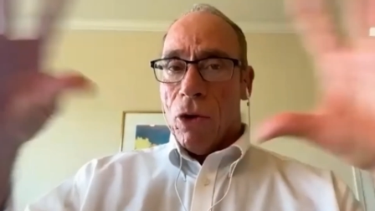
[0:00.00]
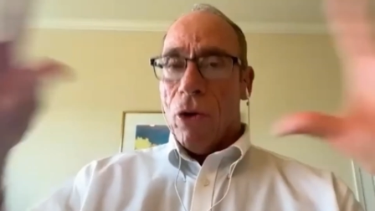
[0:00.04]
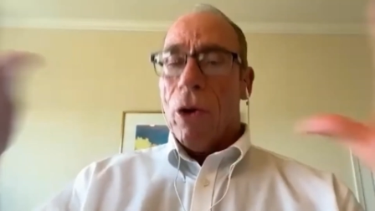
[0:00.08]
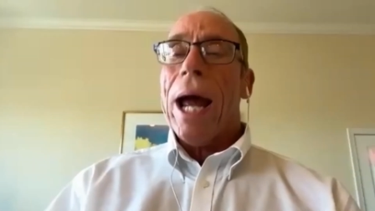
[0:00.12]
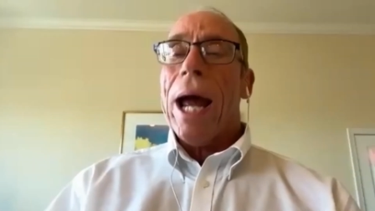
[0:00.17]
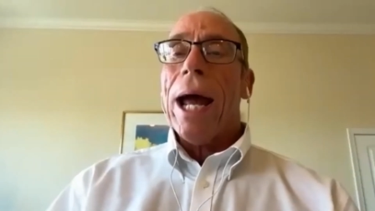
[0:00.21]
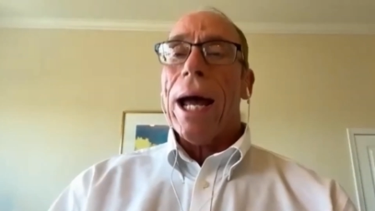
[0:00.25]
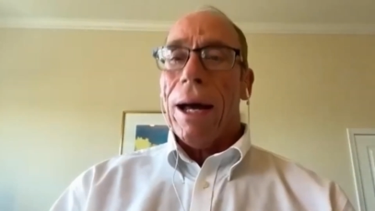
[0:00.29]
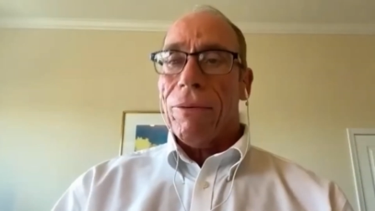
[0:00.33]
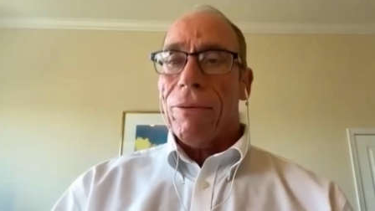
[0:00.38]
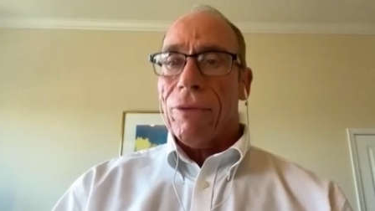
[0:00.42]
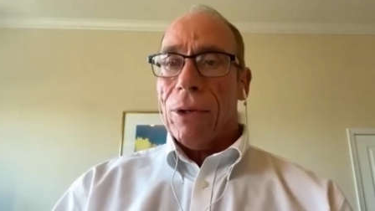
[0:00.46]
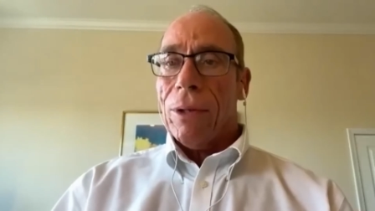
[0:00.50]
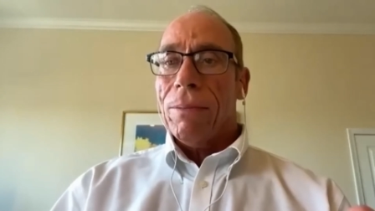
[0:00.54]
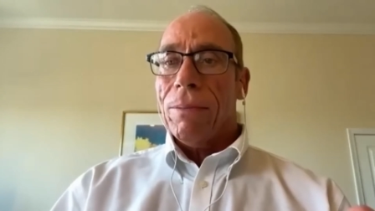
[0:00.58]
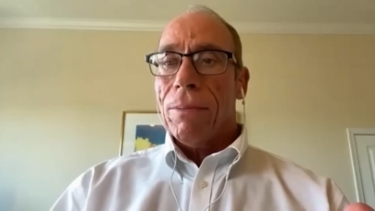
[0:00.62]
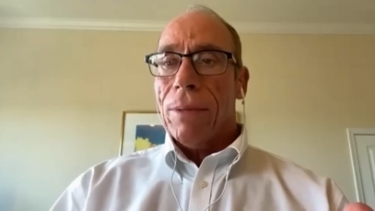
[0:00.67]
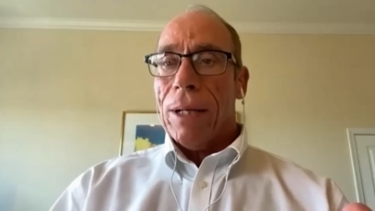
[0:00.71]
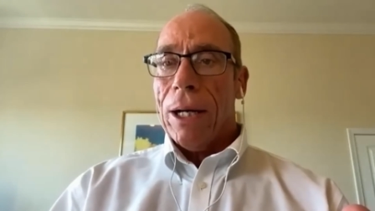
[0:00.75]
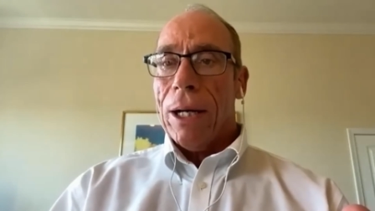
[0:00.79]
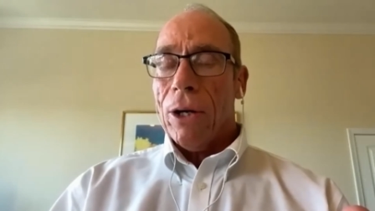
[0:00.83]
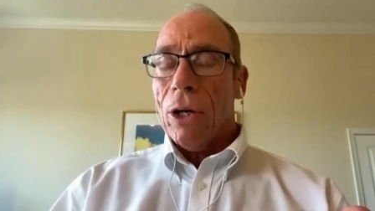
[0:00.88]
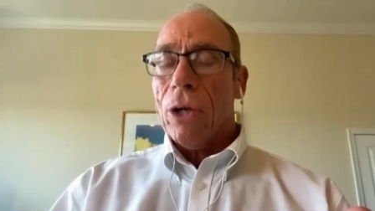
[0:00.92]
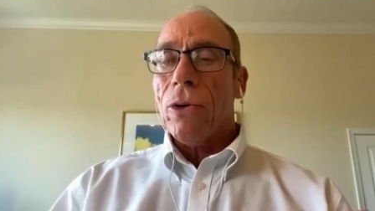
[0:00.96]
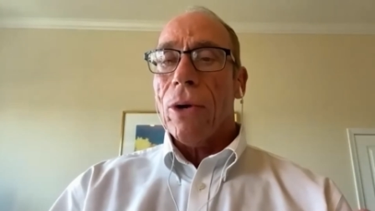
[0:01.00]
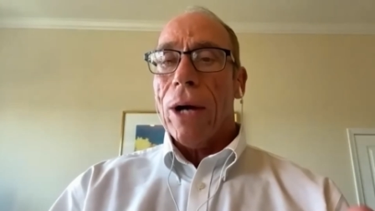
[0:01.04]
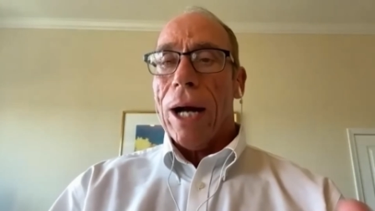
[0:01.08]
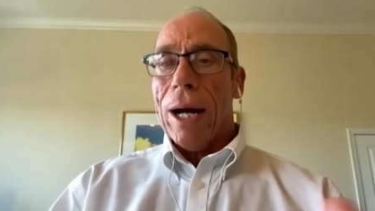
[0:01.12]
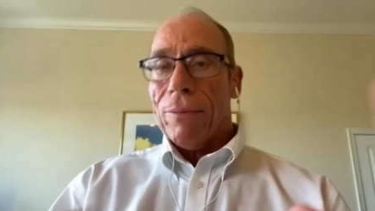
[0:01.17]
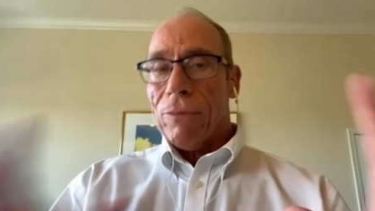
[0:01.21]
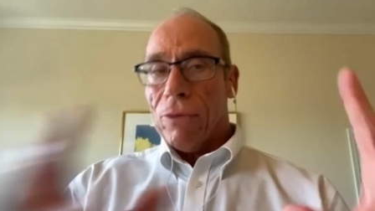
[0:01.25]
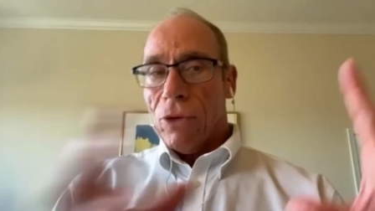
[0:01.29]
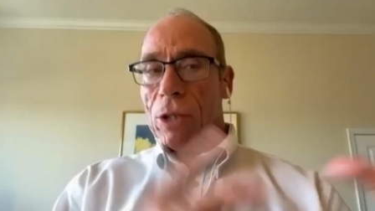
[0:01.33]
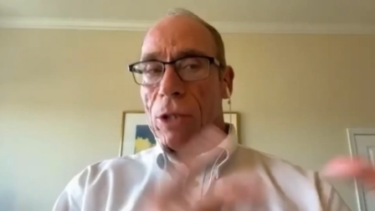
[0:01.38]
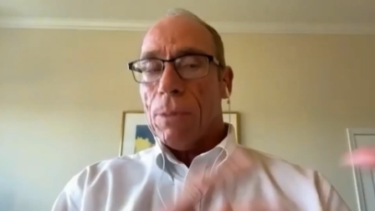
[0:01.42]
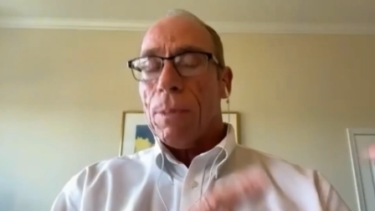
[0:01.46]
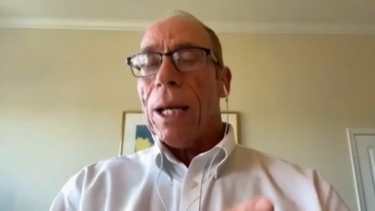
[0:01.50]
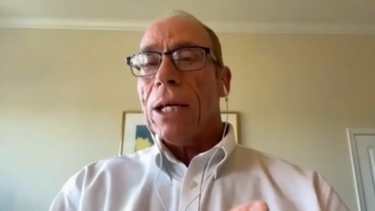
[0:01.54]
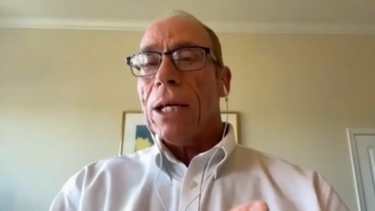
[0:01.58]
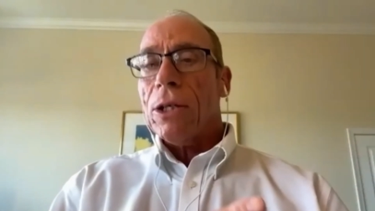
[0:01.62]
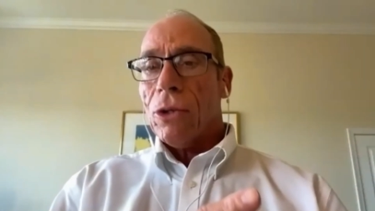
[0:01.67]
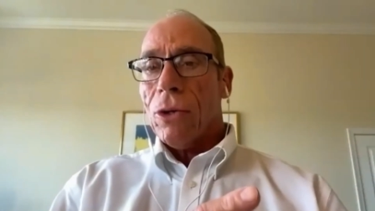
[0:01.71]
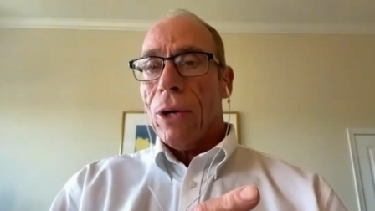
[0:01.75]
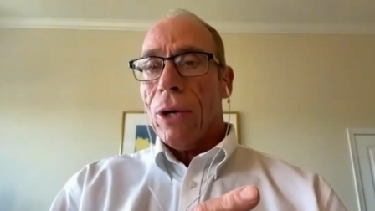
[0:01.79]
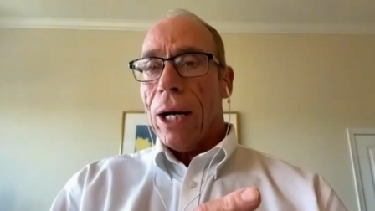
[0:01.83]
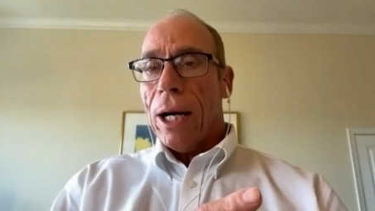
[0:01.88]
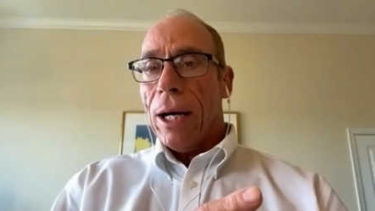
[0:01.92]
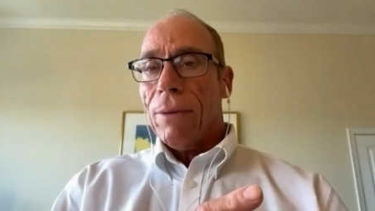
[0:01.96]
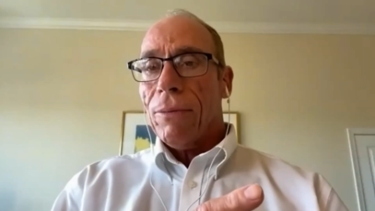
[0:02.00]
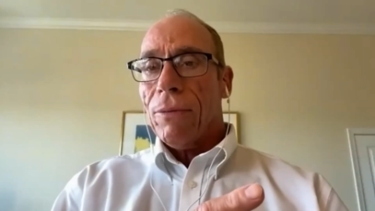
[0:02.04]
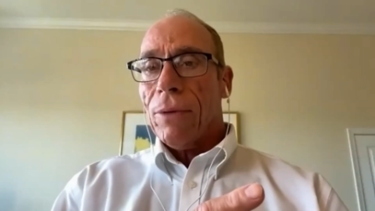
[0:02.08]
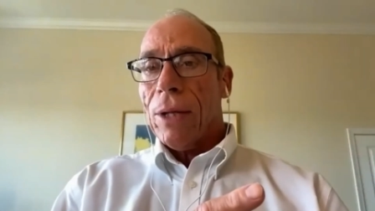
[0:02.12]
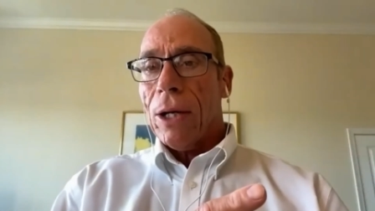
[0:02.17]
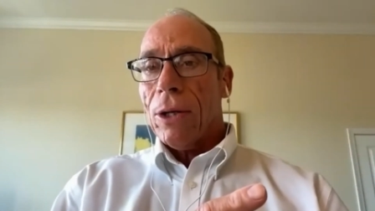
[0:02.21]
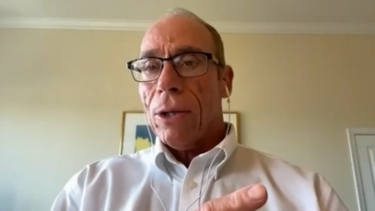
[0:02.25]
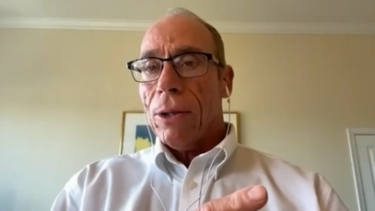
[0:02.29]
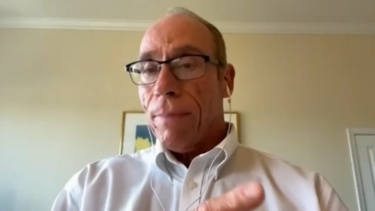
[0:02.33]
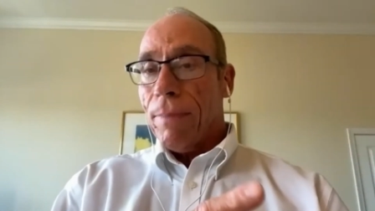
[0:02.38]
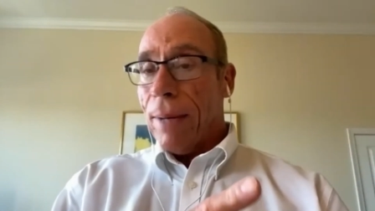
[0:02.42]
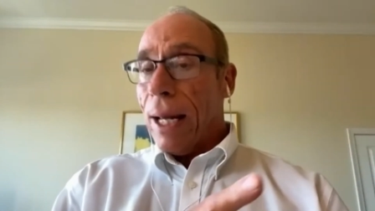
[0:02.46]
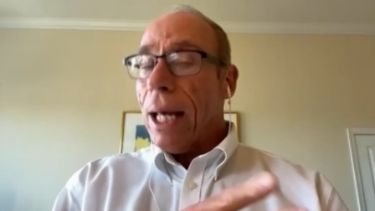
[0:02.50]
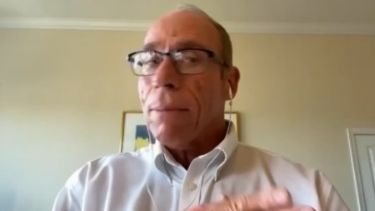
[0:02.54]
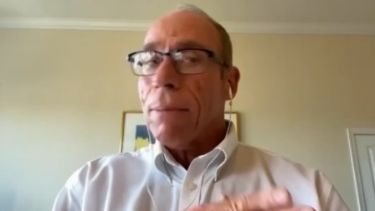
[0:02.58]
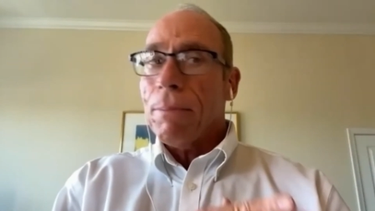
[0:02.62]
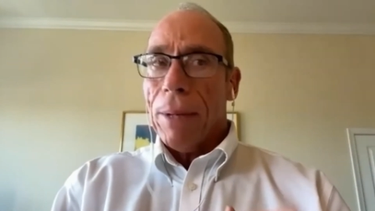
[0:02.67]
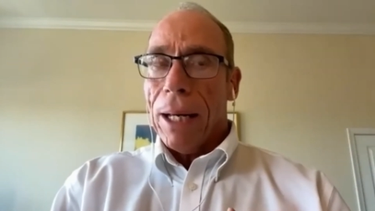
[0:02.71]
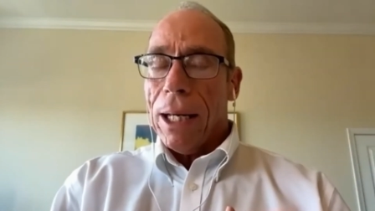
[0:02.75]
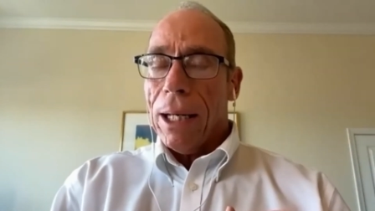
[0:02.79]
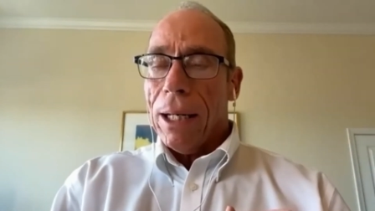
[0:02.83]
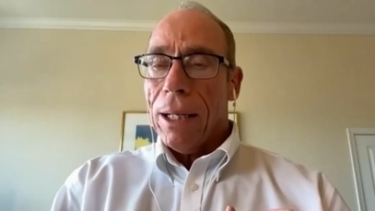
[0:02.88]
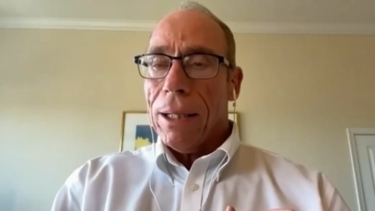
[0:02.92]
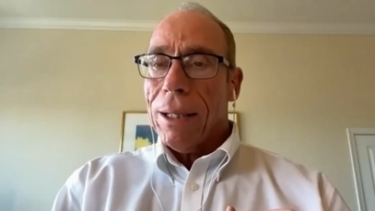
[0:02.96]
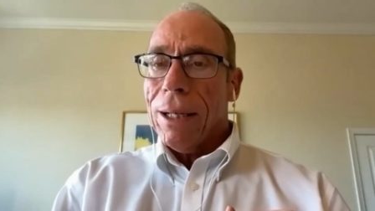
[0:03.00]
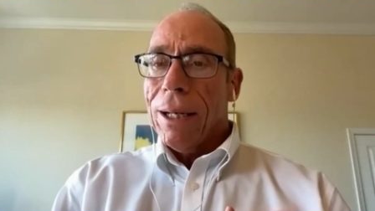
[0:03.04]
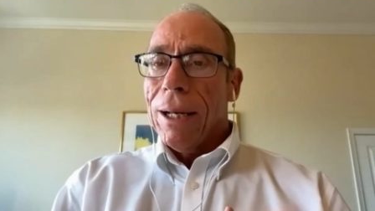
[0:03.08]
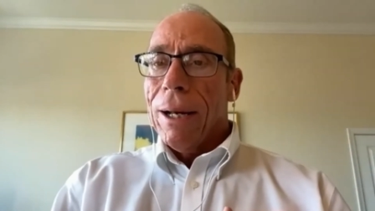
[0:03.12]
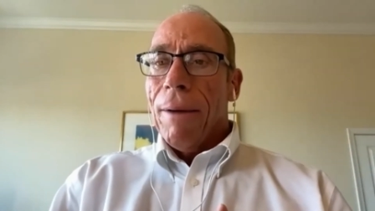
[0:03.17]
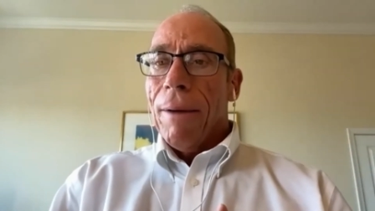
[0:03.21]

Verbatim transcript: craft, aircraft and spacecraft that are man made